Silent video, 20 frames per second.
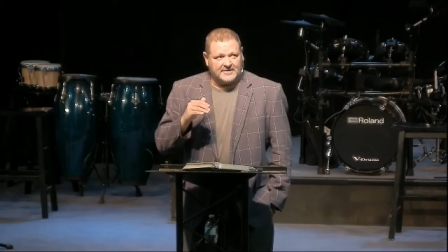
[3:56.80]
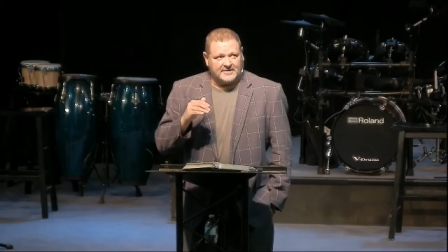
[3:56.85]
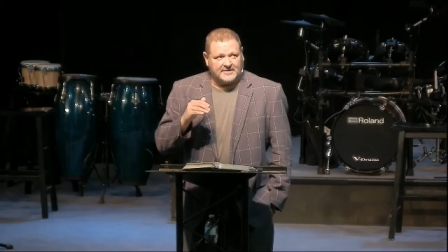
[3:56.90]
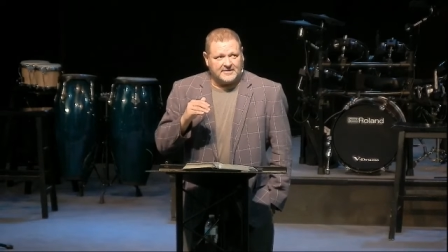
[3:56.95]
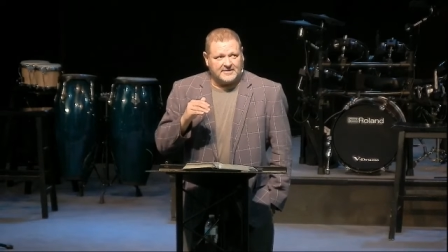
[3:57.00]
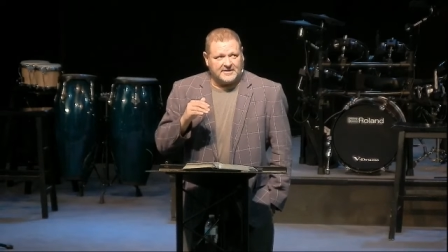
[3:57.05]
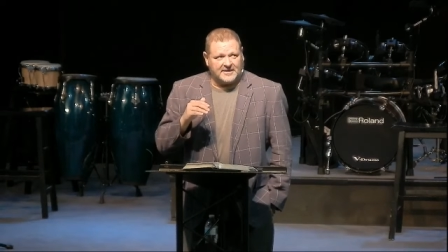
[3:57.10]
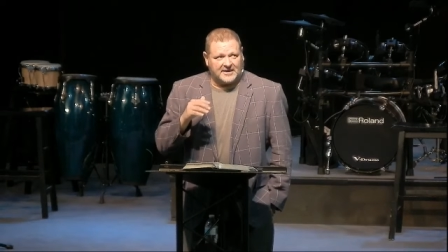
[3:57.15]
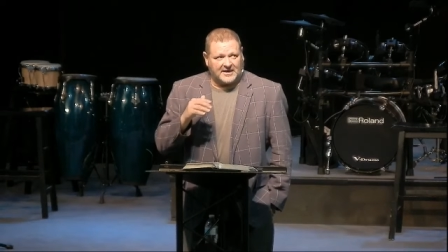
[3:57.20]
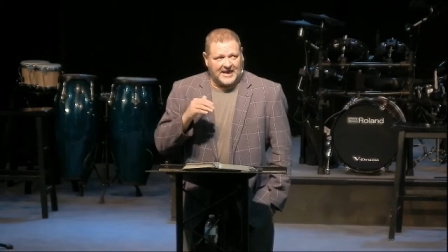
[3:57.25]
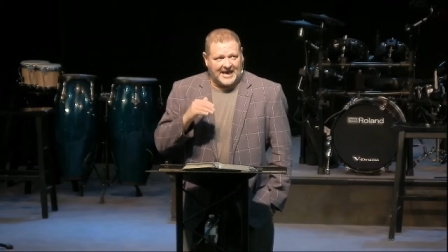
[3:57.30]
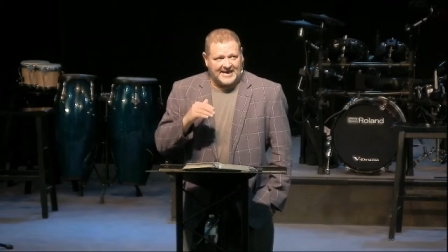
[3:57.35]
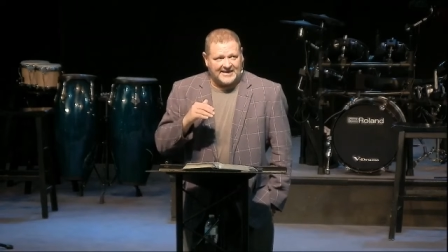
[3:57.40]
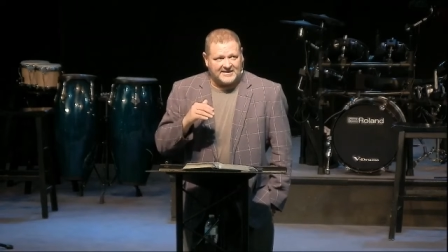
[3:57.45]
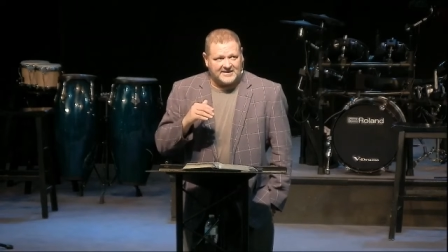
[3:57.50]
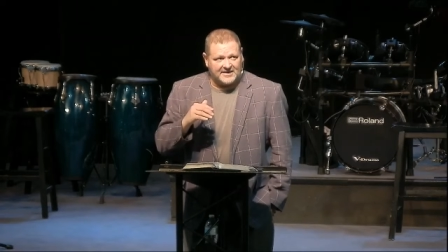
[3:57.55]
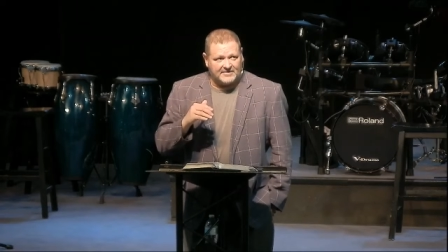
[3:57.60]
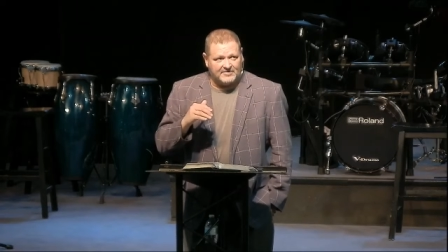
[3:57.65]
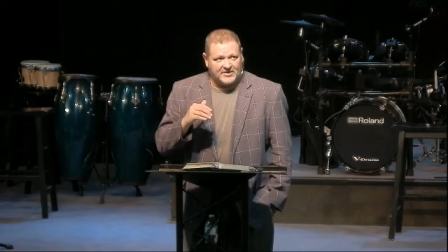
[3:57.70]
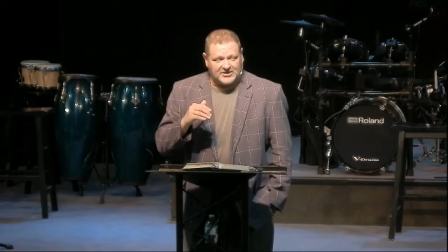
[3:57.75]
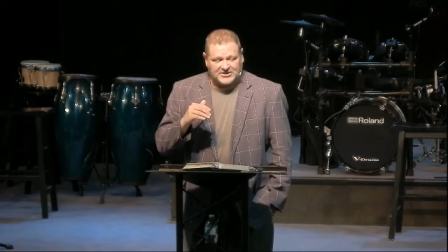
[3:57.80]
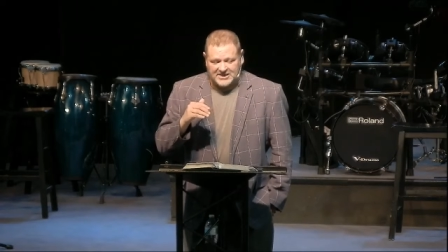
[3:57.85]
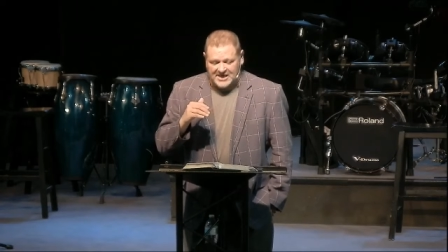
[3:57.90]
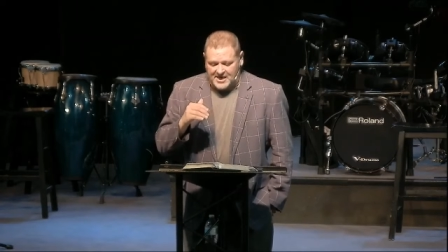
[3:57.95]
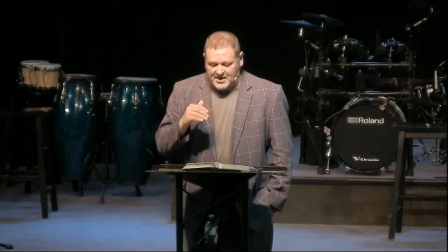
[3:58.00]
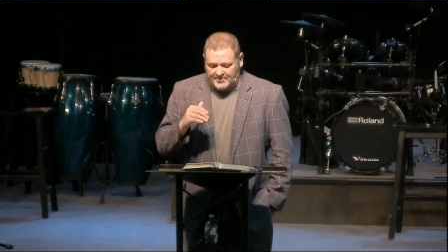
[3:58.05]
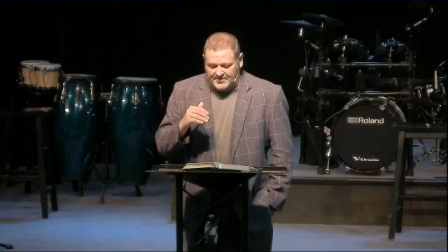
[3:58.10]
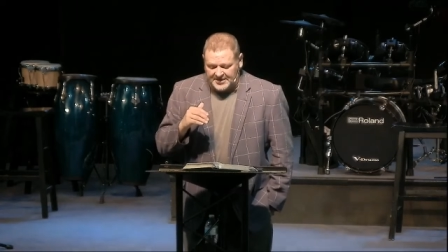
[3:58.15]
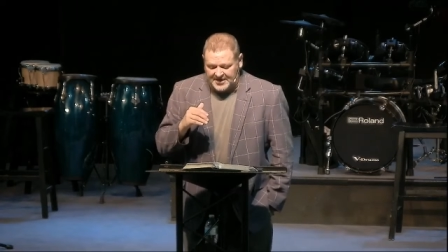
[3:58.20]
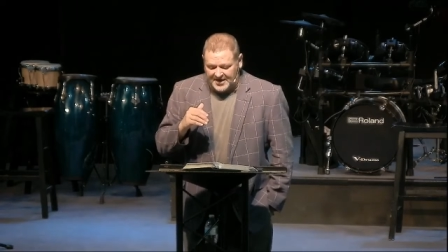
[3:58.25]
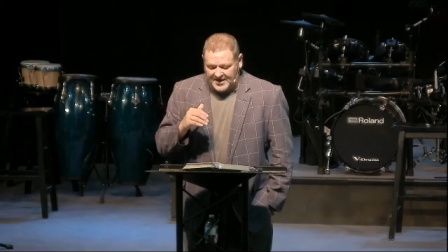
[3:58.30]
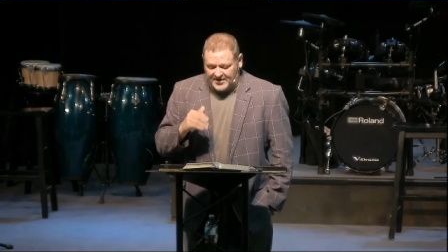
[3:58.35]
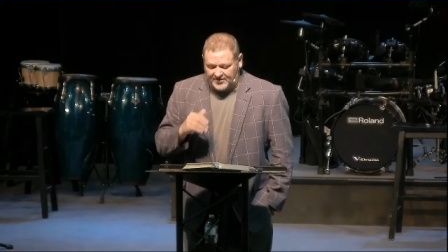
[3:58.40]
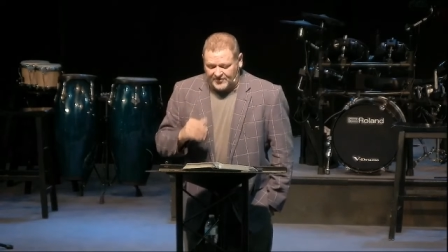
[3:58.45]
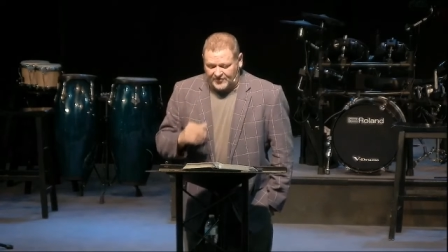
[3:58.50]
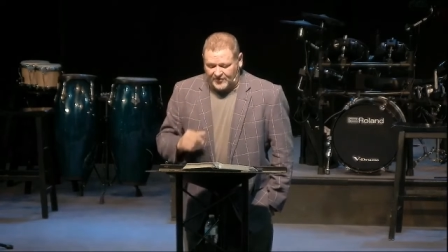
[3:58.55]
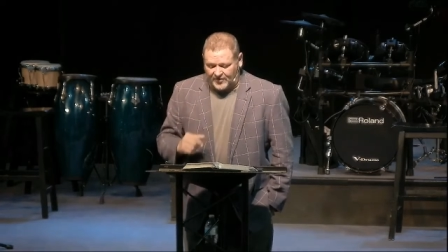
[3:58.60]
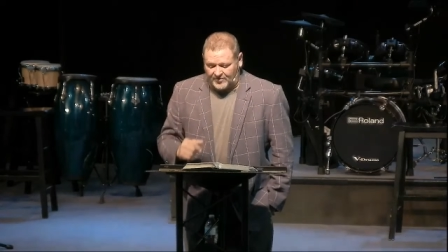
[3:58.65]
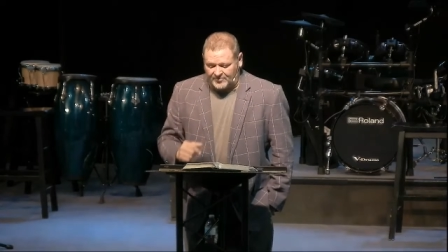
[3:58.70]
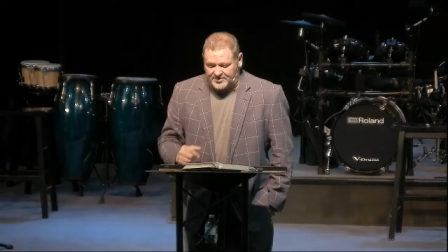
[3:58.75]
the light that must have emanated
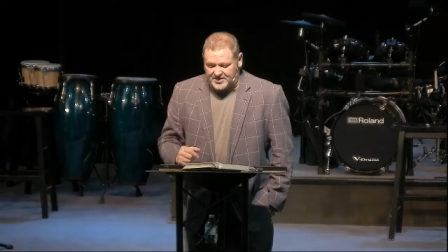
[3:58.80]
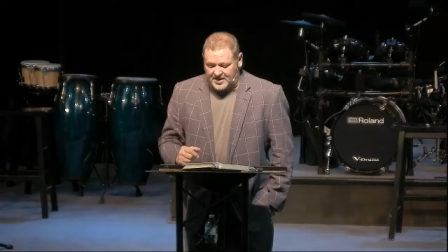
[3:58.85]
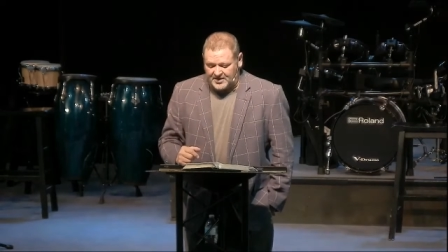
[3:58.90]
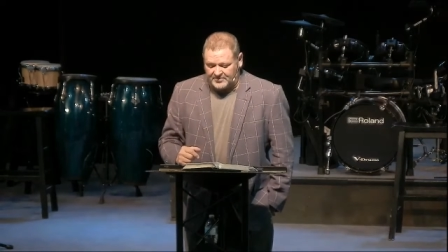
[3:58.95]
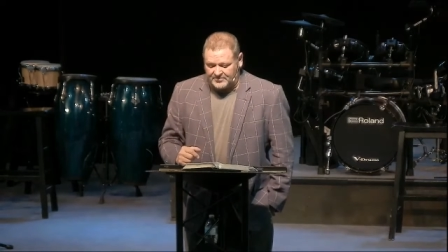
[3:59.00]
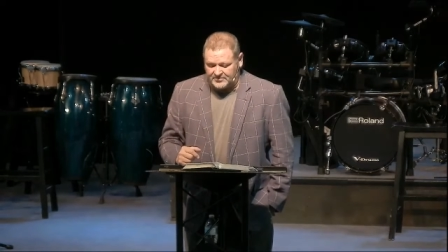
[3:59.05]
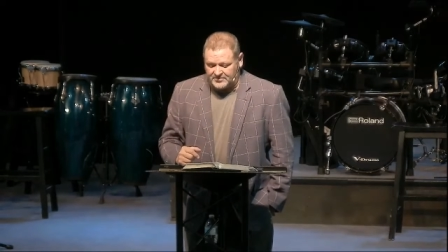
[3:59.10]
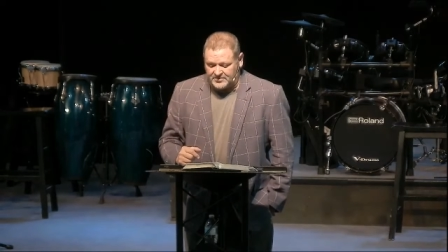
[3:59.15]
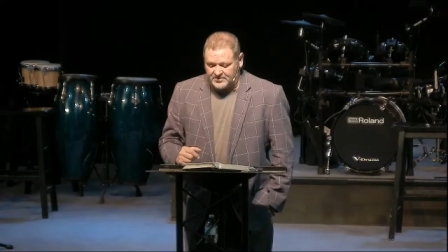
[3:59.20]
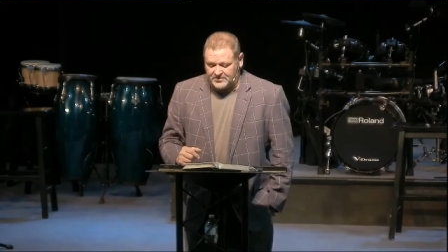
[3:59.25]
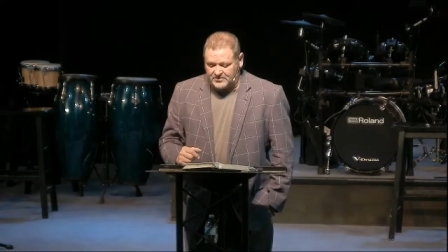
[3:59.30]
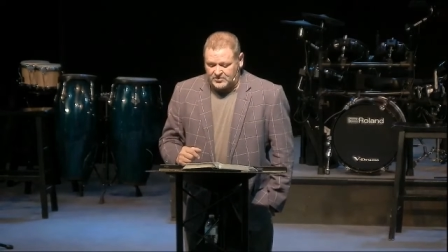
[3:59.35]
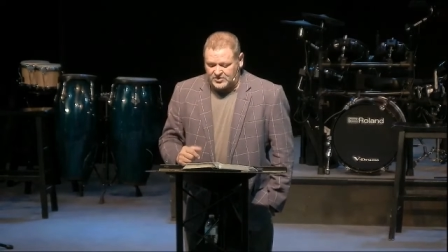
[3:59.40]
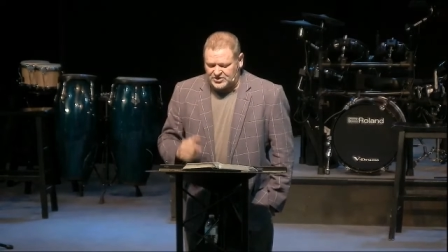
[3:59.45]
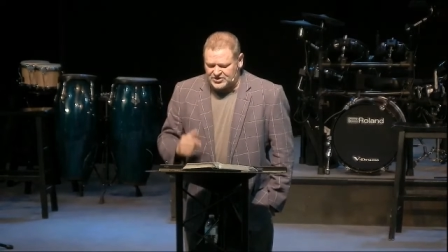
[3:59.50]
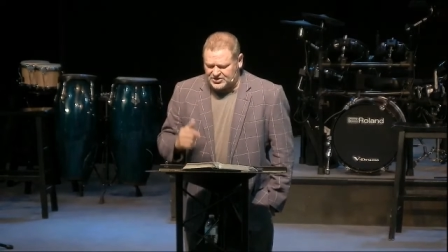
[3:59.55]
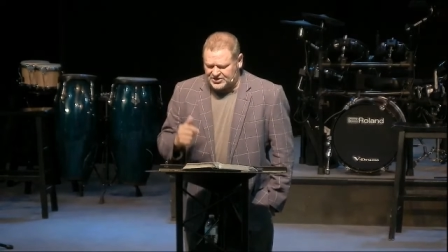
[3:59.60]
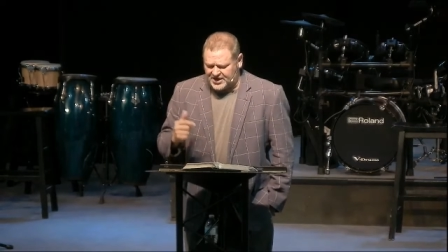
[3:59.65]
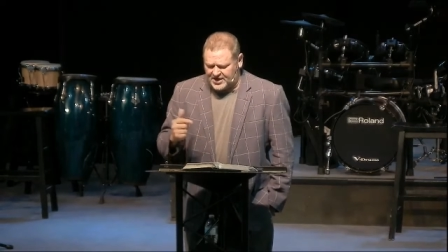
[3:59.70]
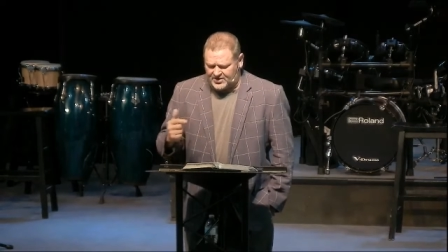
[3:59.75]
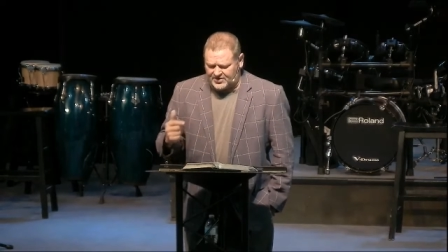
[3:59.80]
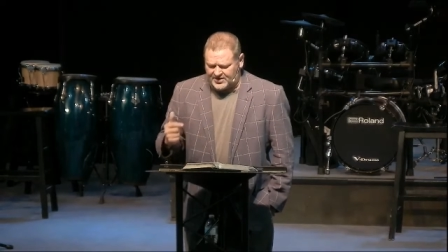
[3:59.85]
from them would have scared